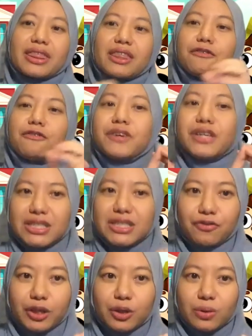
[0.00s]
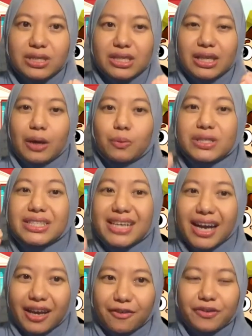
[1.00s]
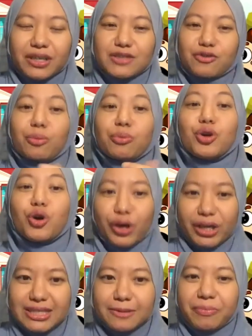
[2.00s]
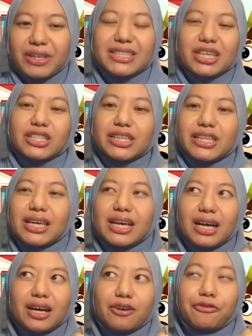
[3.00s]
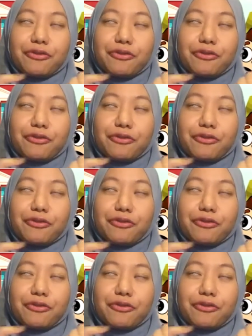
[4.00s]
the first frequency that will die first from noise is actually uh,